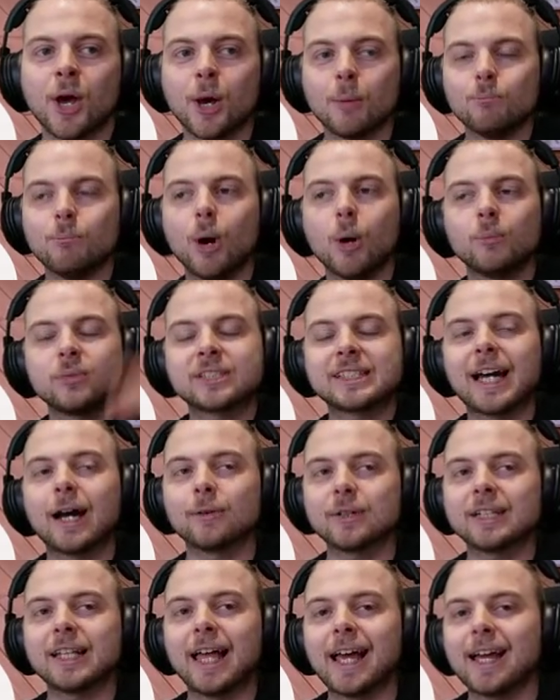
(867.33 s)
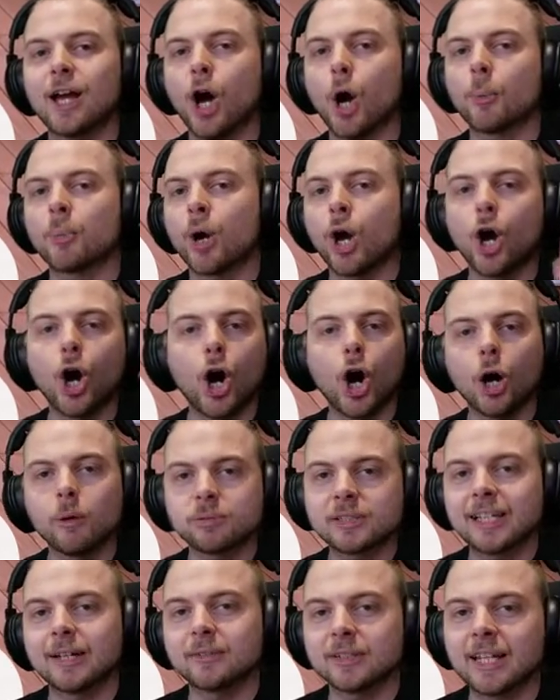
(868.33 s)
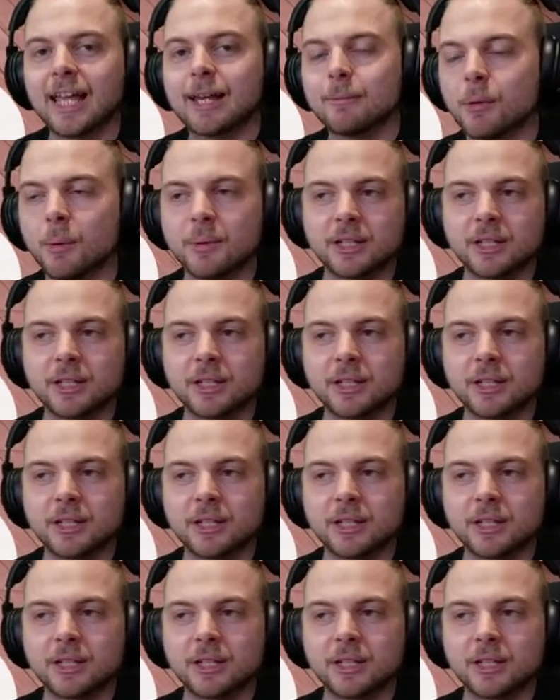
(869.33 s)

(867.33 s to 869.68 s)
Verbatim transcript: Mum sounding like Hop, Hop sounding like Mum.